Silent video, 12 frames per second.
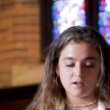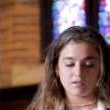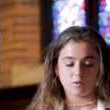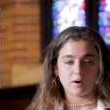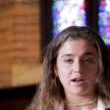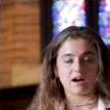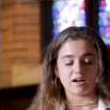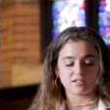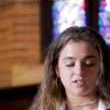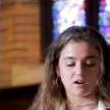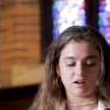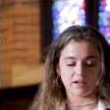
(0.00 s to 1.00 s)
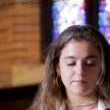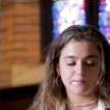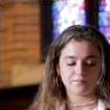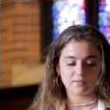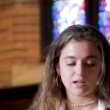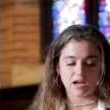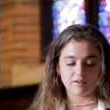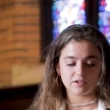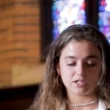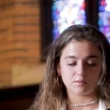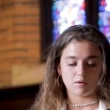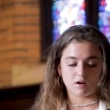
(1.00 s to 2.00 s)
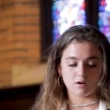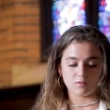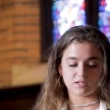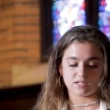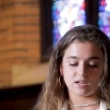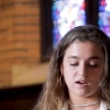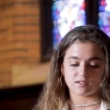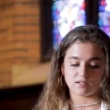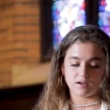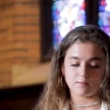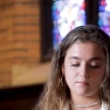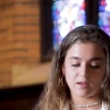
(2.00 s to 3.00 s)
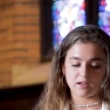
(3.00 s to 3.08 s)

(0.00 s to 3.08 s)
The way I saw it, Every tomorrow was a toss up,